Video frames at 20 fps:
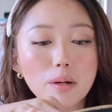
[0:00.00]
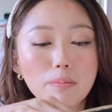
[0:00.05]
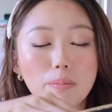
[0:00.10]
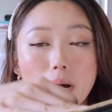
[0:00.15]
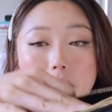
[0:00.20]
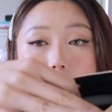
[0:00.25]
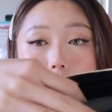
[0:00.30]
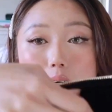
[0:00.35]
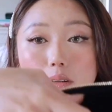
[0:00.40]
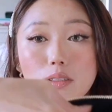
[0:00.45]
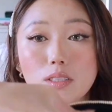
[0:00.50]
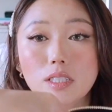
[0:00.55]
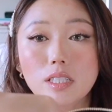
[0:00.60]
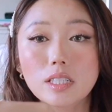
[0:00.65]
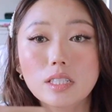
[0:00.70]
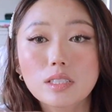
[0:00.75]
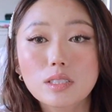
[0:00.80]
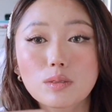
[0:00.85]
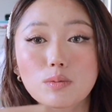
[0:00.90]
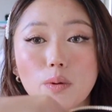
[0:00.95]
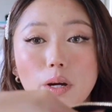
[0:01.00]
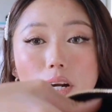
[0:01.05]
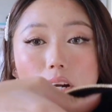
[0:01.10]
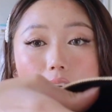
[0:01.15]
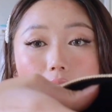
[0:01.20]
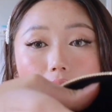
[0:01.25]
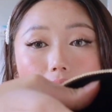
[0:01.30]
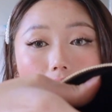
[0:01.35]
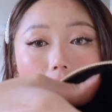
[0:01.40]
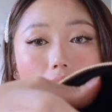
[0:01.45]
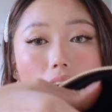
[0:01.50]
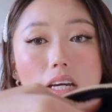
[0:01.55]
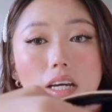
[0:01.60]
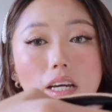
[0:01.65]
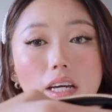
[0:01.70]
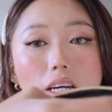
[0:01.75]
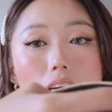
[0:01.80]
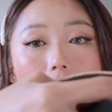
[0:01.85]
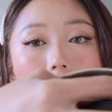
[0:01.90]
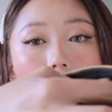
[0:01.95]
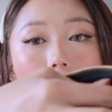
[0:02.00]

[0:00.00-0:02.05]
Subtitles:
pouch is where the